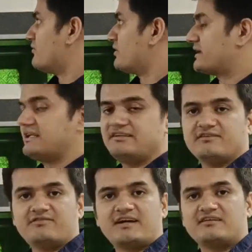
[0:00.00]
what is
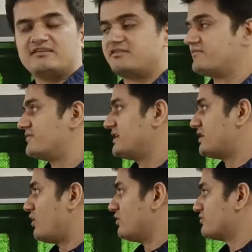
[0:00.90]
the federalism.
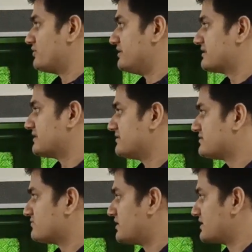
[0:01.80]
We also
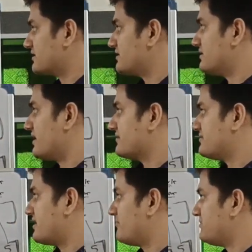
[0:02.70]
discussed what are the
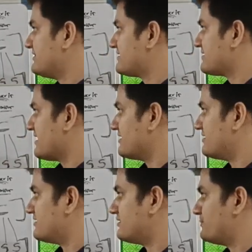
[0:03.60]
examples and
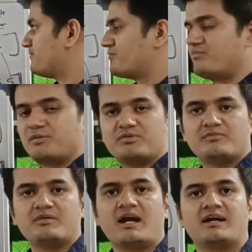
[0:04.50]
the
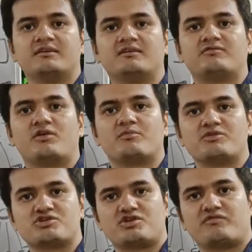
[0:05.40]
purpose behind the
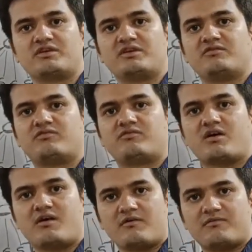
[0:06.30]
formation of any
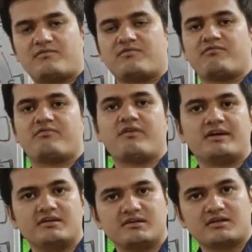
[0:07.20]

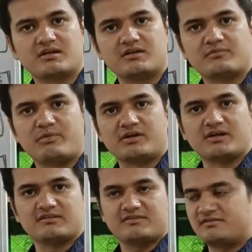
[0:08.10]
federal
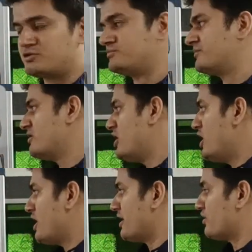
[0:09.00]
political system.
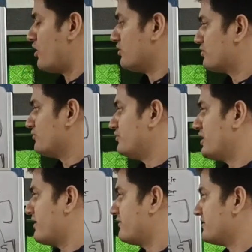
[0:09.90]
And also
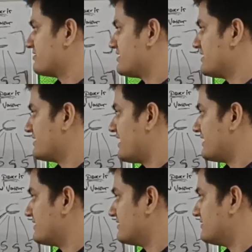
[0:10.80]
we have understand
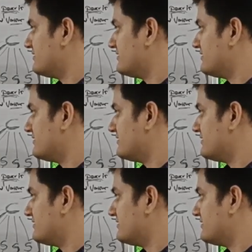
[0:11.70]
that